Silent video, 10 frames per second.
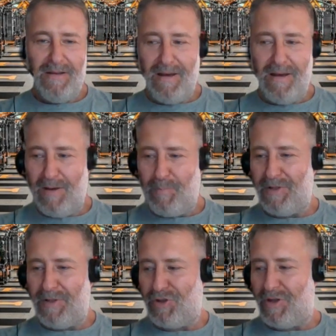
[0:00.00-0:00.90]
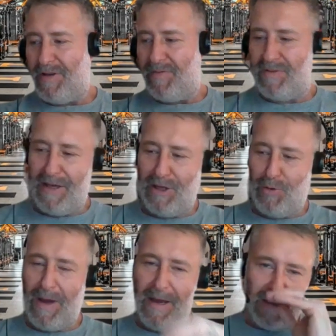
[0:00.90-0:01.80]
Pieter's going to take it
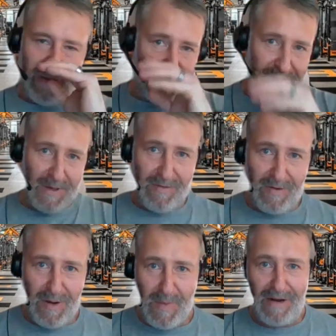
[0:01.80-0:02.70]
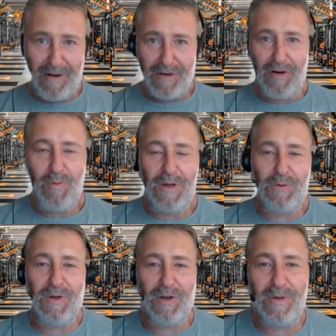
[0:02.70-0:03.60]
away and give us a bit of a background on what
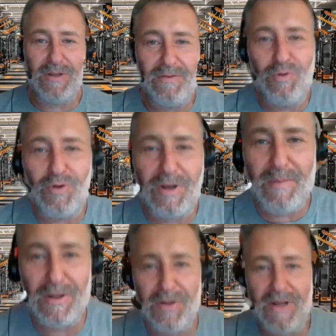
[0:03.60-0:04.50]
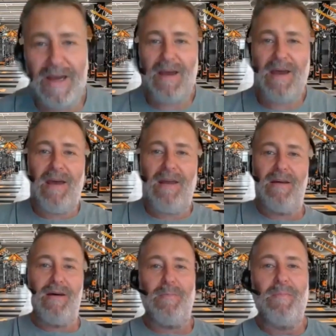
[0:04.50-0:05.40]
we're going to be talking about today,
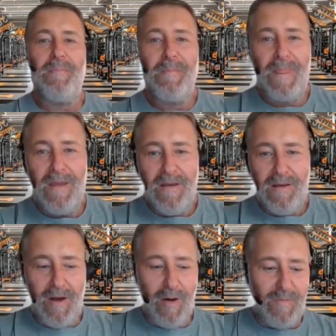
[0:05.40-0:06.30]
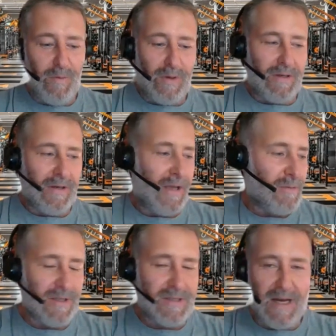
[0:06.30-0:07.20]
and hopefully we're going to get
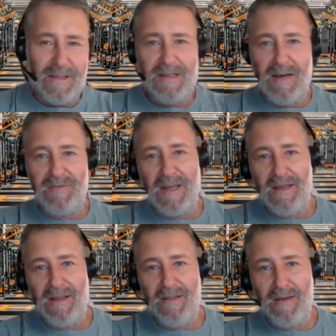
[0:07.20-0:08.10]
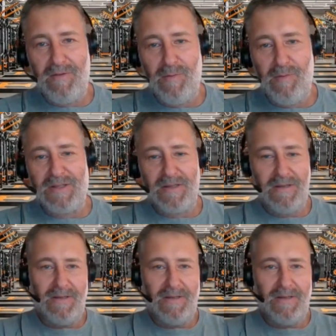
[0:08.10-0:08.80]
some exciting stuff done again. Thank you very much.